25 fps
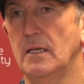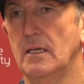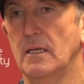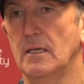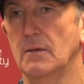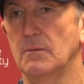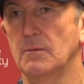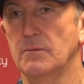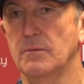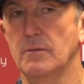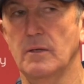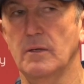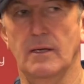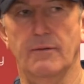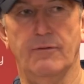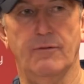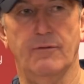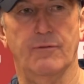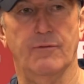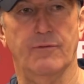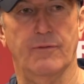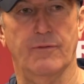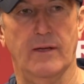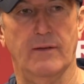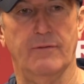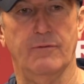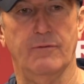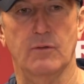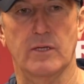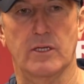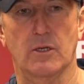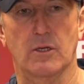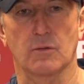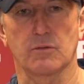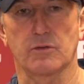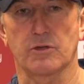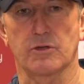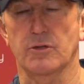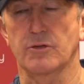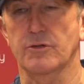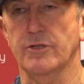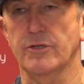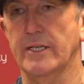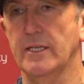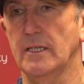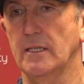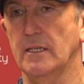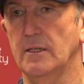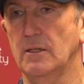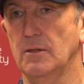And if we
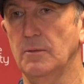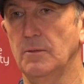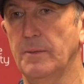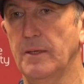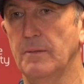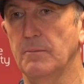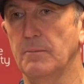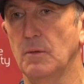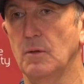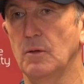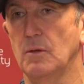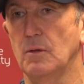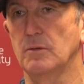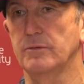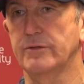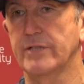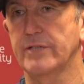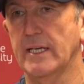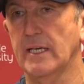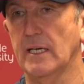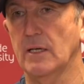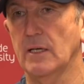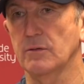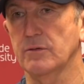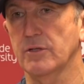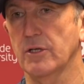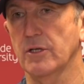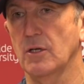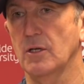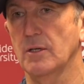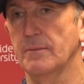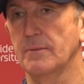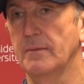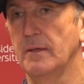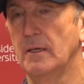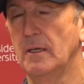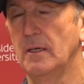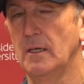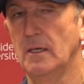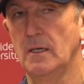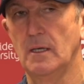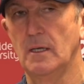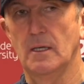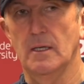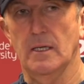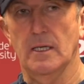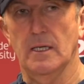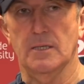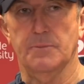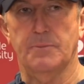concentrate a little bit more, take our time,
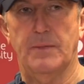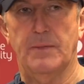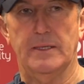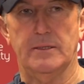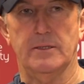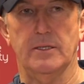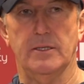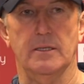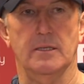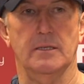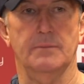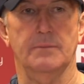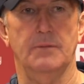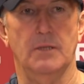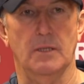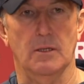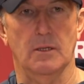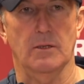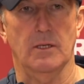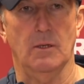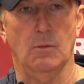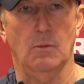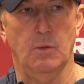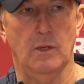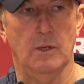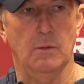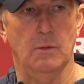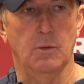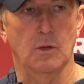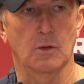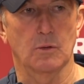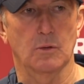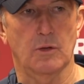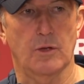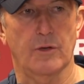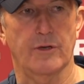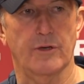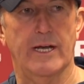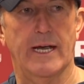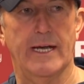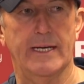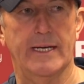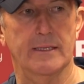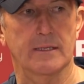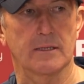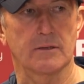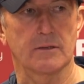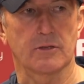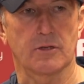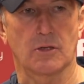there's better, that we will
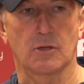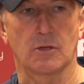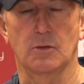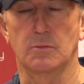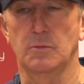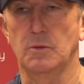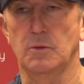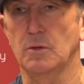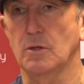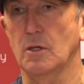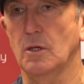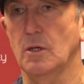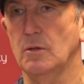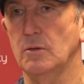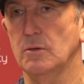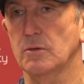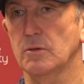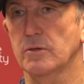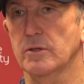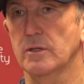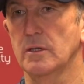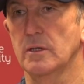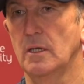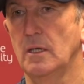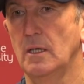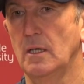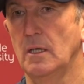create and score more goals.